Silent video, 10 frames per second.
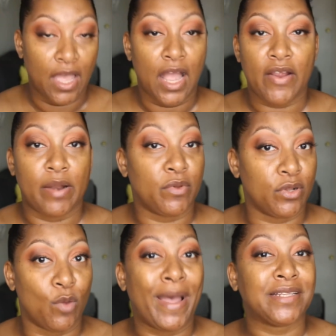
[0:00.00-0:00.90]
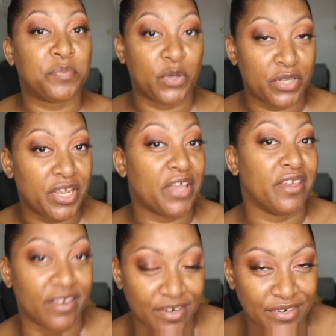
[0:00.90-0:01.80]
All right, I'm gonna go back to put on the
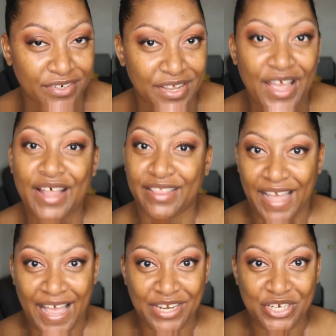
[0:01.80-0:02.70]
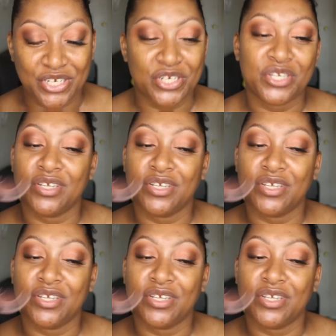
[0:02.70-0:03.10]
other lash